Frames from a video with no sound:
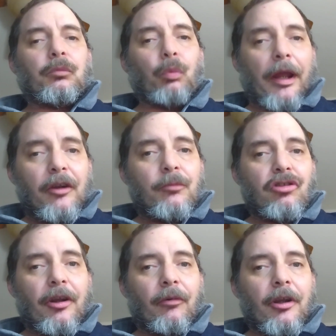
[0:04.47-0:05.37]
random
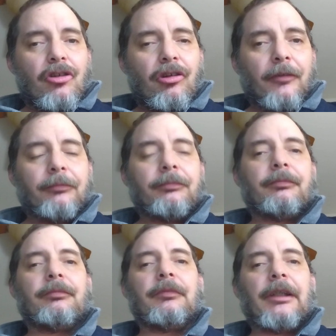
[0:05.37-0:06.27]
generation
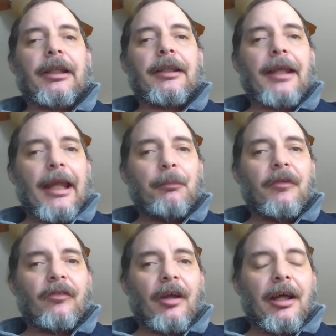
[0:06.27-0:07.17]
and game
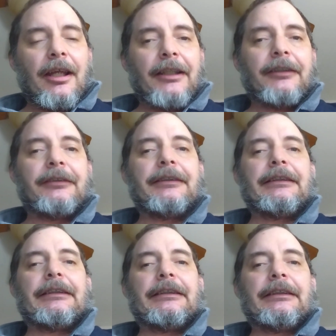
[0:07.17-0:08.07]
design
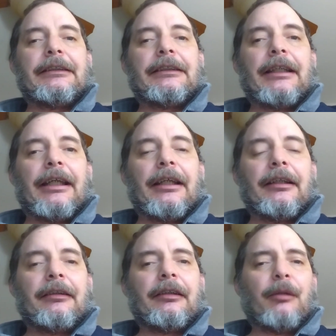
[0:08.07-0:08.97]
and
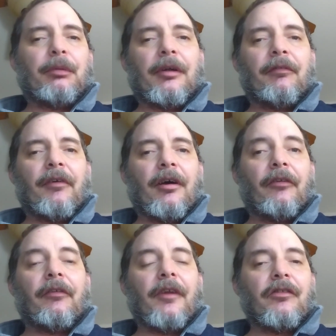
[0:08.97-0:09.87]
a couple of
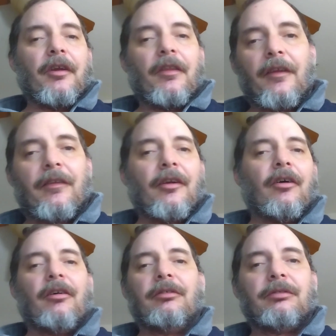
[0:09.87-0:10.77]
other things I think that
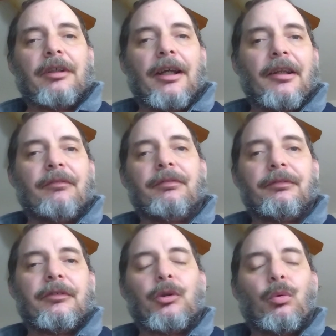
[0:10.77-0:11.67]
all kind of
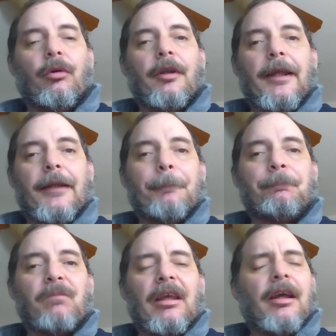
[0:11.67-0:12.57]
coordinate.
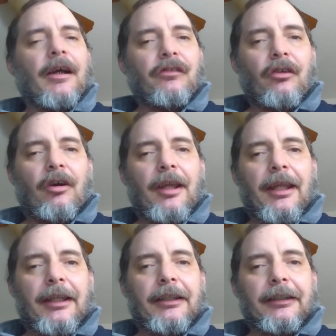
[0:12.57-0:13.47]
I saw
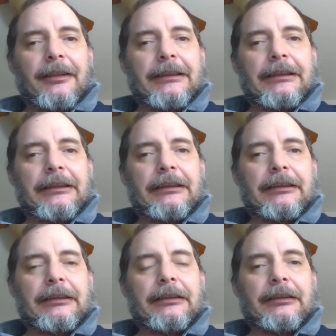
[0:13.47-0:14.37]
a
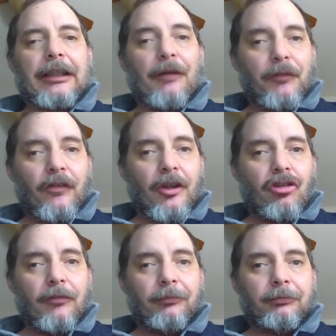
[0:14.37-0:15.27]

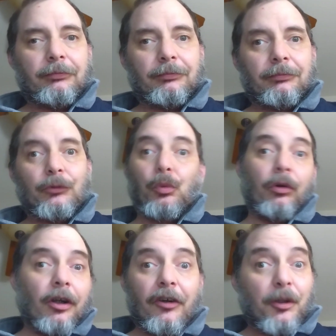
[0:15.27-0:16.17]
conversation
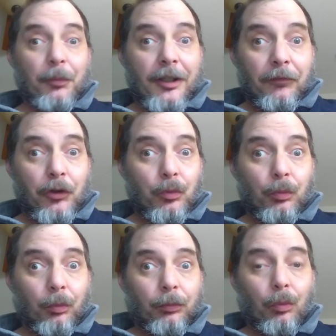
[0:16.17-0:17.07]
or argument, if you
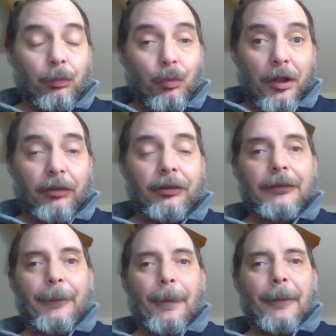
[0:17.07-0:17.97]
will,
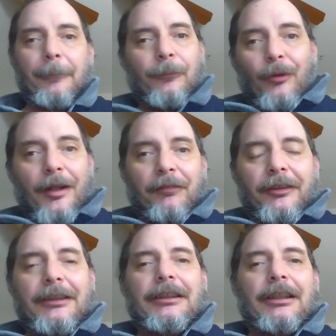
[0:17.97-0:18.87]
whatever,
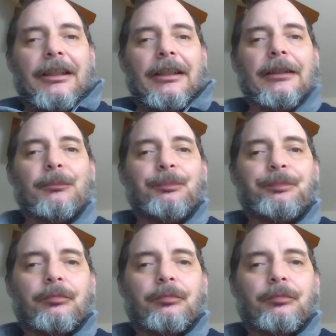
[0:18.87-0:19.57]
um,